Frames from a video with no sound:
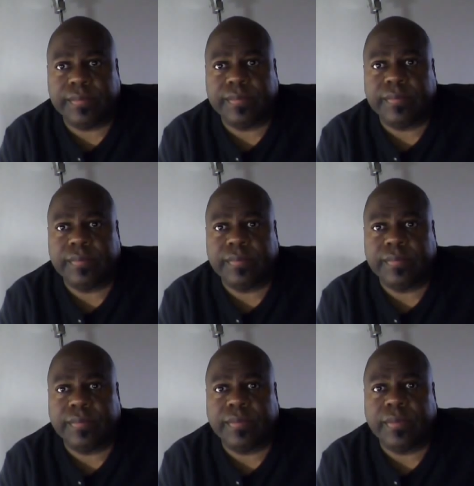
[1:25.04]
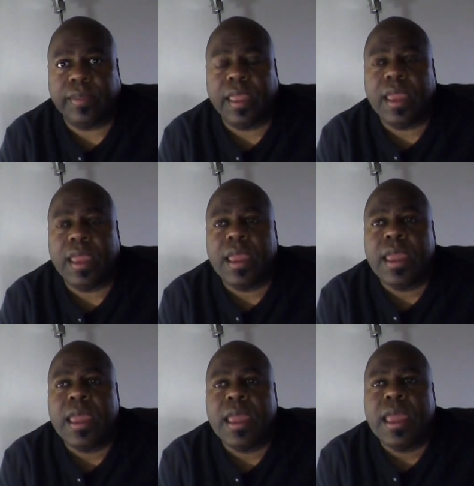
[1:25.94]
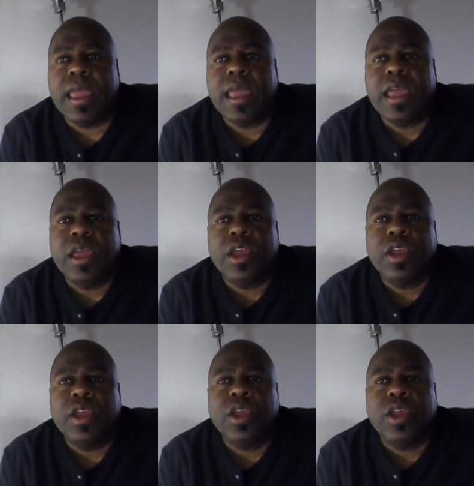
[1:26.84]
[no speech]